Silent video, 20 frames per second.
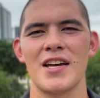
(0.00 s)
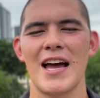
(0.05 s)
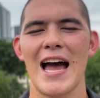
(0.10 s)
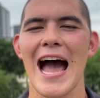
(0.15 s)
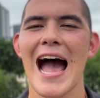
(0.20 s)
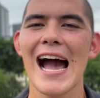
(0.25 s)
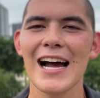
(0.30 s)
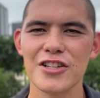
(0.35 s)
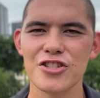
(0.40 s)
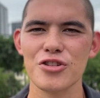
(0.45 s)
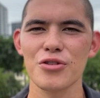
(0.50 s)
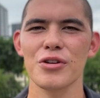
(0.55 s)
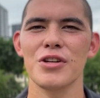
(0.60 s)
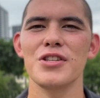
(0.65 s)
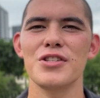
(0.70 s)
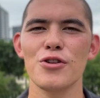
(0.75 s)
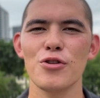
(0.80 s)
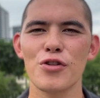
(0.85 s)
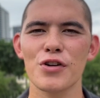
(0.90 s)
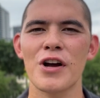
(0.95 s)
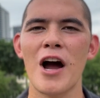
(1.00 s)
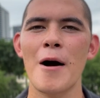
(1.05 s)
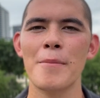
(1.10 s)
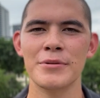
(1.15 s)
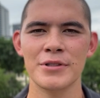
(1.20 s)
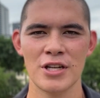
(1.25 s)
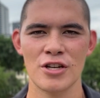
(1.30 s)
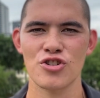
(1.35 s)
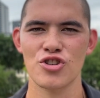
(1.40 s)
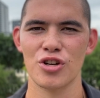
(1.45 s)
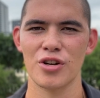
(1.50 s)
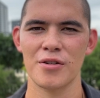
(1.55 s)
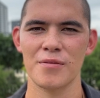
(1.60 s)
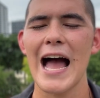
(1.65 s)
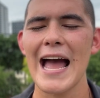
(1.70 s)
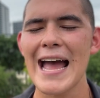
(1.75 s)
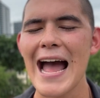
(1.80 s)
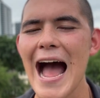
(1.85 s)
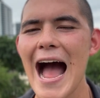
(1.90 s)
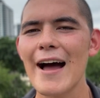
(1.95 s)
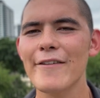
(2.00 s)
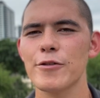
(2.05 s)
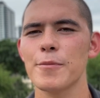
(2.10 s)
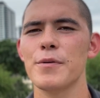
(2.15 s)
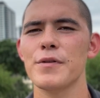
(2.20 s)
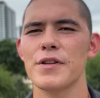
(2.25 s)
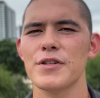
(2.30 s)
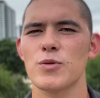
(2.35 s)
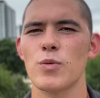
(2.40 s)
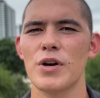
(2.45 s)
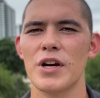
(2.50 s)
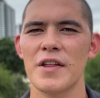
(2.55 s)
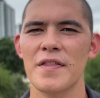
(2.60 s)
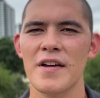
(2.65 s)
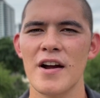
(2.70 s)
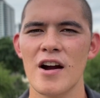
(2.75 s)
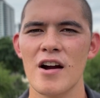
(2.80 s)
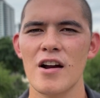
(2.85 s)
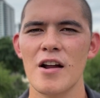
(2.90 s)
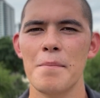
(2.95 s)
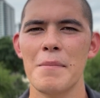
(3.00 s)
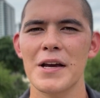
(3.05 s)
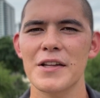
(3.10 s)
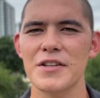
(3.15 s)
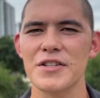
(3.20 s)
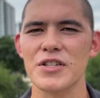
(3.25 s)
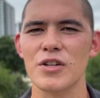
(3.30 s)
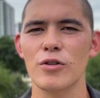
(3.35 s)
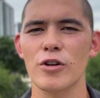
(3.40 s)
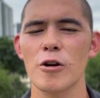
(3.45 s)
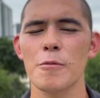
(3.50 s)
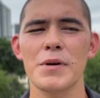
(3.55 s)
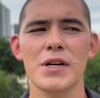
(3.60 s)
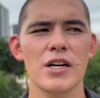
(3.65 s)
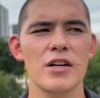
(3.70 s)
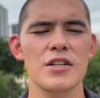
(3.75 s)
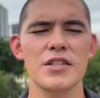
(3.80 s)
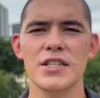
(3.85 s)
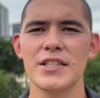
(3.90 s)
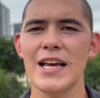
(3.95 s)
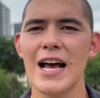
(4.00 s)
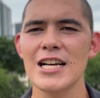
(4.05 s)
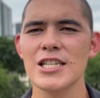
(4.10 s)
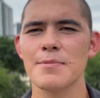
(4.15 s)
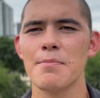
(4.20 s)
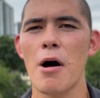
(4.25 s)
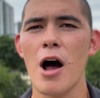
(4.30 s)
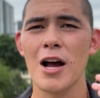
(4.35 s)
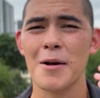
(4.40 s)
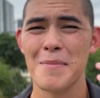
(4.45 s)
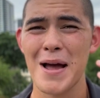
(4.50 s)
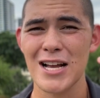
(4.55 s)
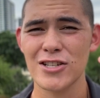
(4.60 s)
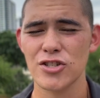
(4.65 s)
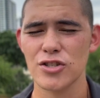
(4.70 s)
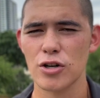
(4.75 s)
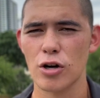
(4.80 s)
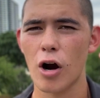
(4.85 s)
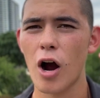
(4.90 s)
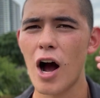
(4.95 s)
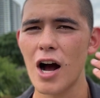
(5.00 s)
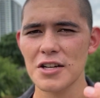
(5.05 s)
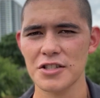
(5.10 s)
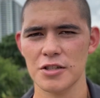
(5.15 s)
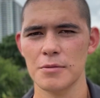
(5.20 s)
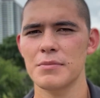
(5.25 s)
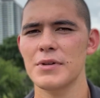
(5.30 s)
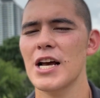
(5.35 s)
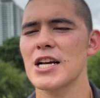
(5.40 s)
Actually do the competition. I have to put this one in there and make this clear because yes, mock matches are awesome.